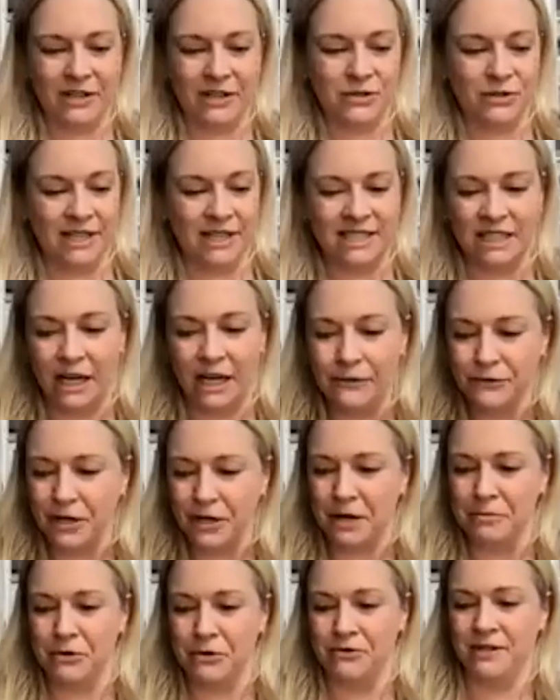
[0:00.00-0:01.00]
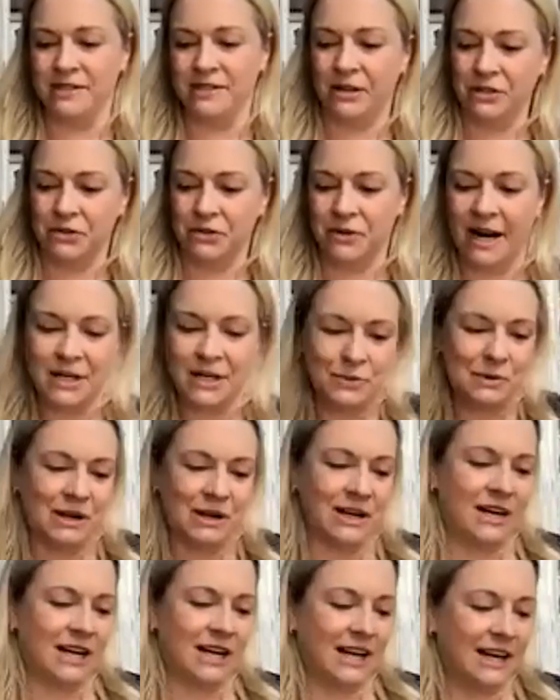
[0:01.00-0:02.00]
I do these Lifetime movies, I'll direct
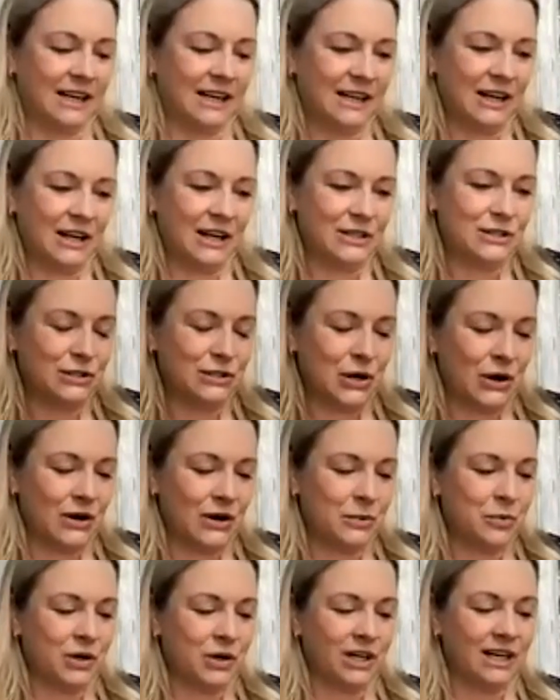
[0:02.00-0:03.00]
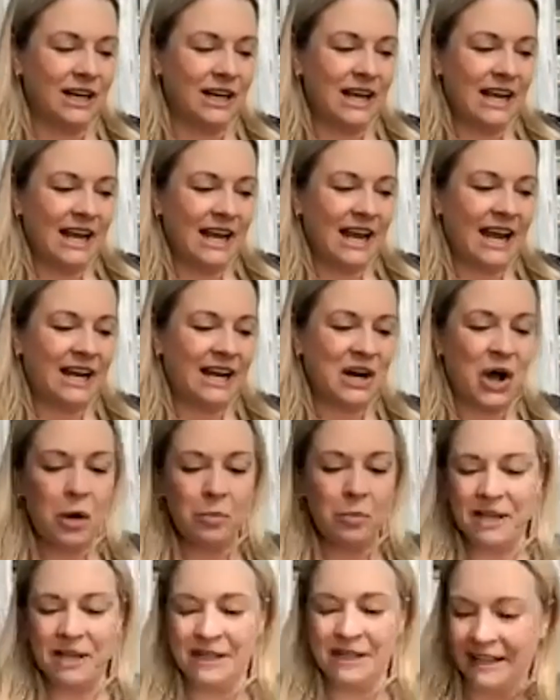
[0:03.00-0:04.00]
one and I star in one and I'll
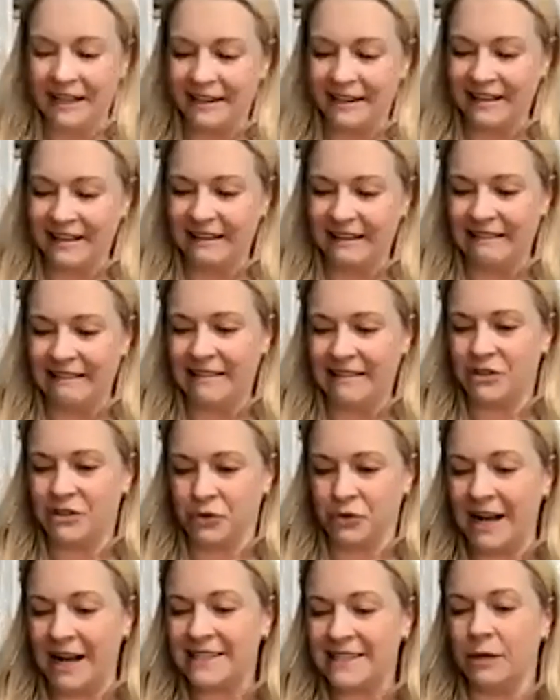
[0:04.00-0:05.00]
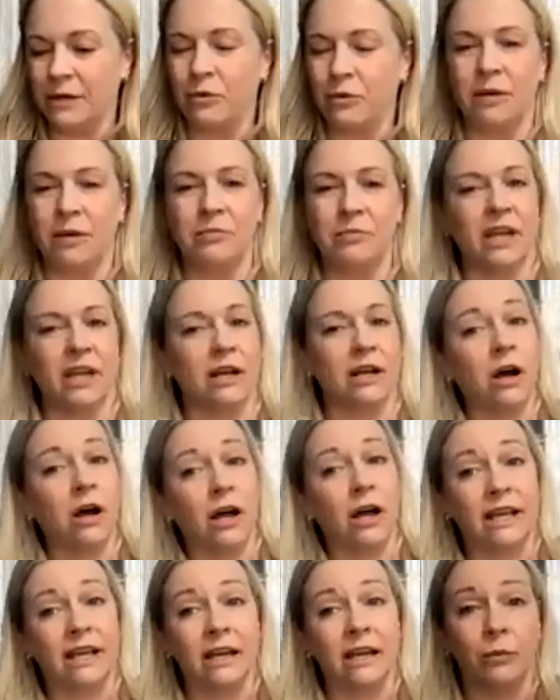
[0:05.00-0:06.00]
be like directing one and be like, oh,
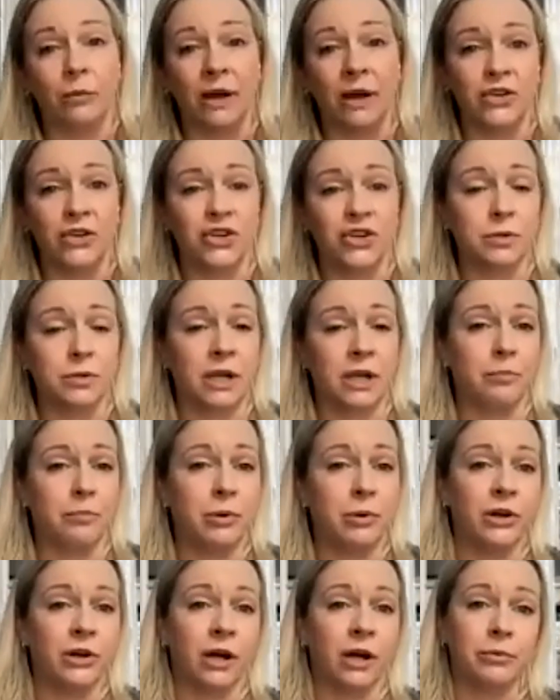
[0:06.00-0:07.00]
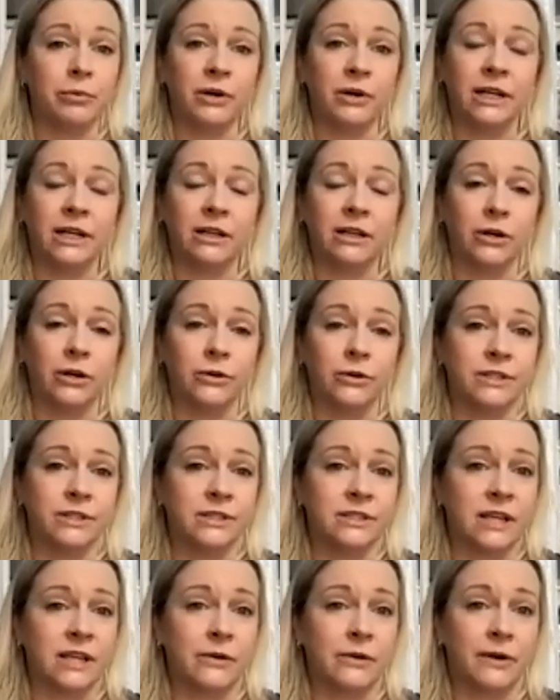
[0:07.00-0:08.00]
I can't wait to just like put on pretty clothes
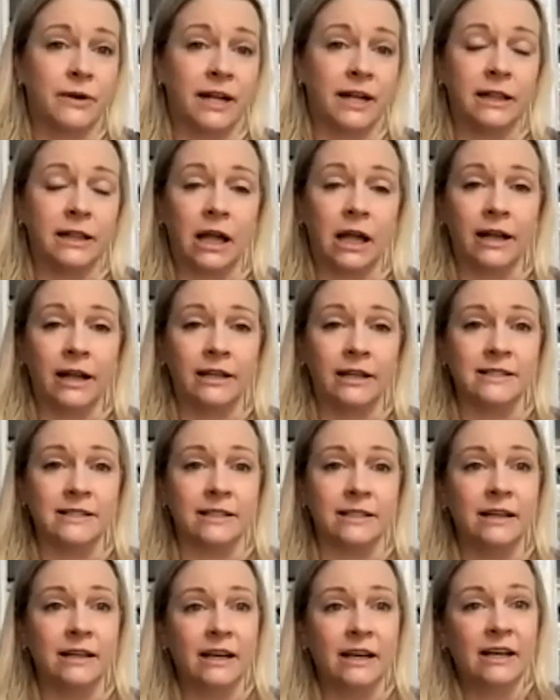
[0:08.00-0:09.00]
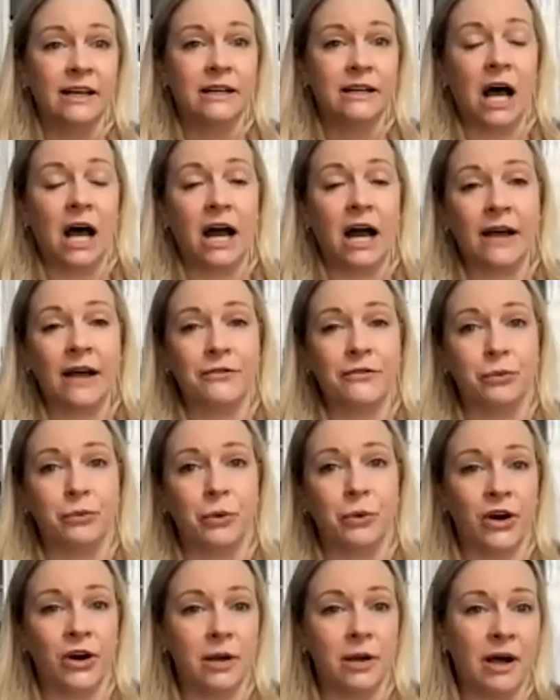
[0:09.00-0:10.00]
and say funny lines and not have to
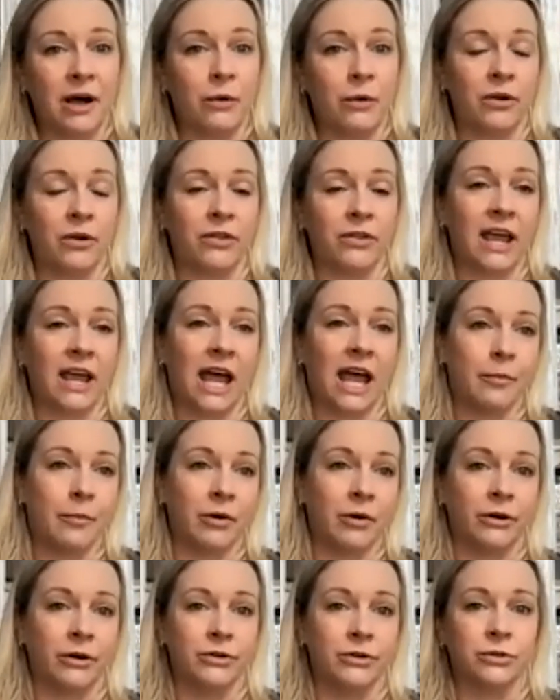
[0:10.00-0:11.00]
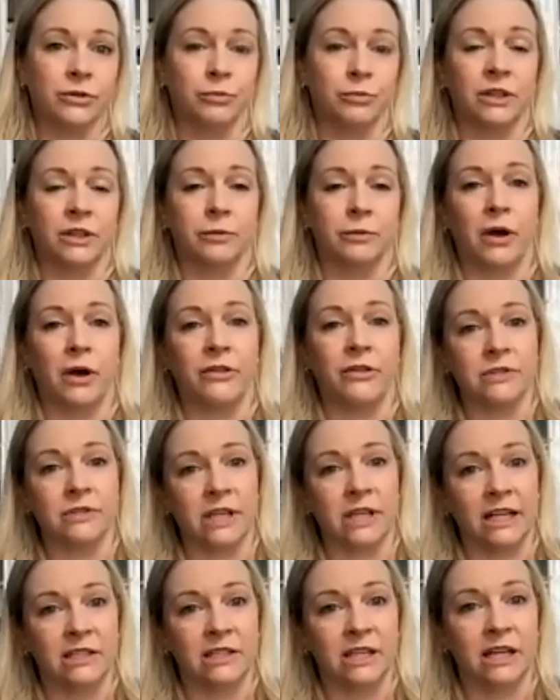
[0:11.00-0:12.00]
worry about where the camera goes or what the weather's
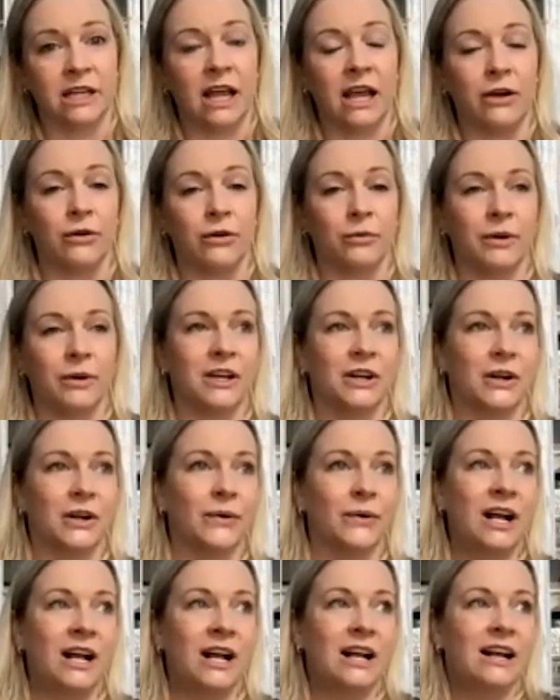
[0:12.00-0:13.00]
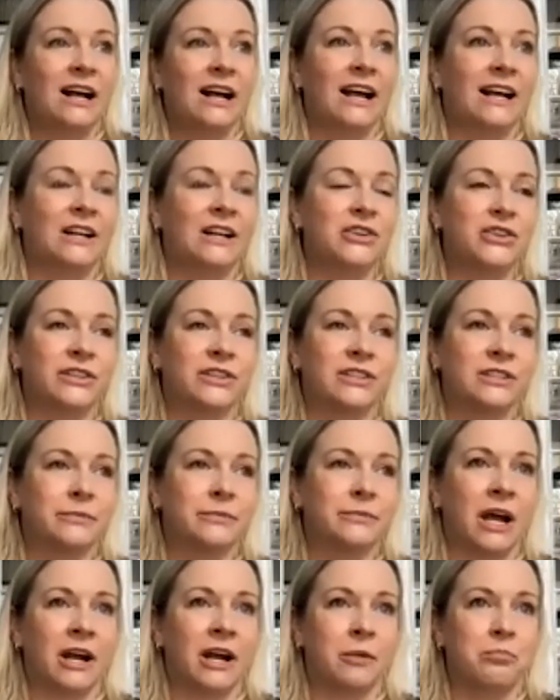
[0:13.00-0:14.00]
like today or what, you know, I can just
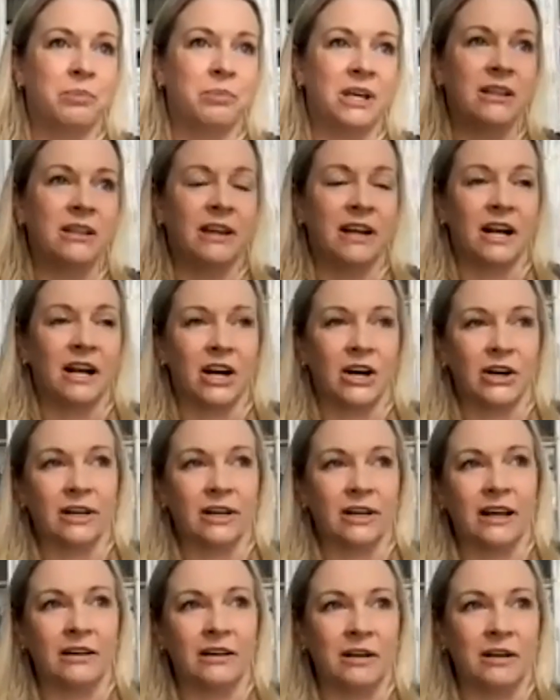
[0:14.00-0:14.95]
kind of be there and